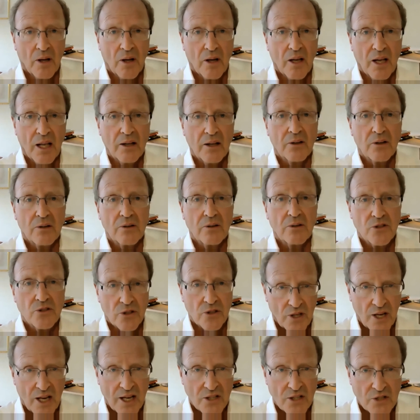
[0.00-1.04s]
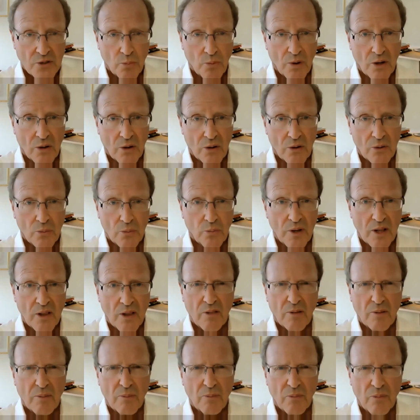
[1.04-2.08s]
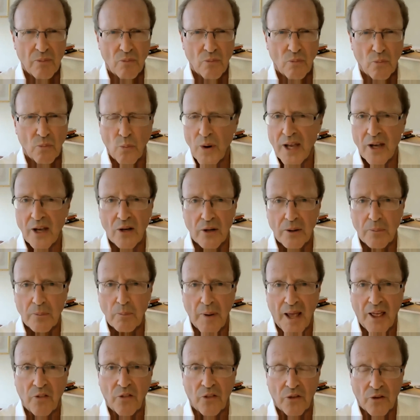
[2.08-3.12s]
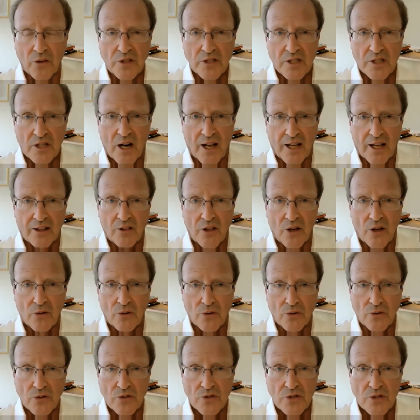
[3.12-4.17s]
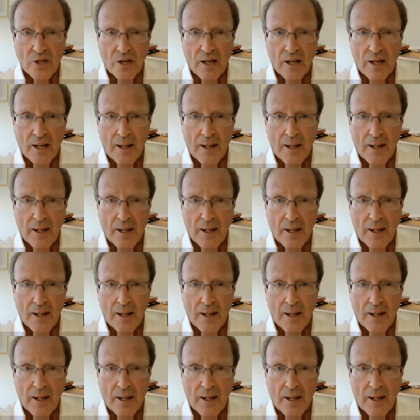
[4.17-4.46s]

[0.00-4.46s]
in today's world with weird methods like those.